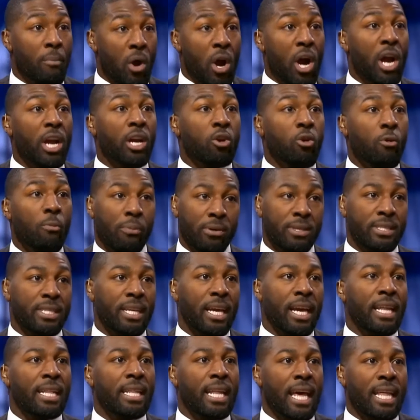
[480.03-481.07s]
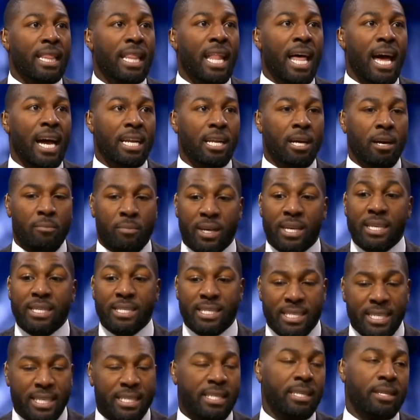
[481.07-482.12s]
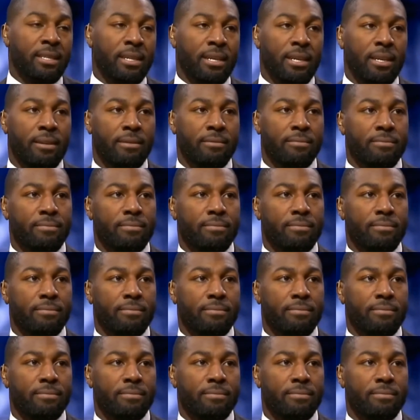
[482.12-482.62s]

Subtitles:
Amari Cooper is in that lineup consistently.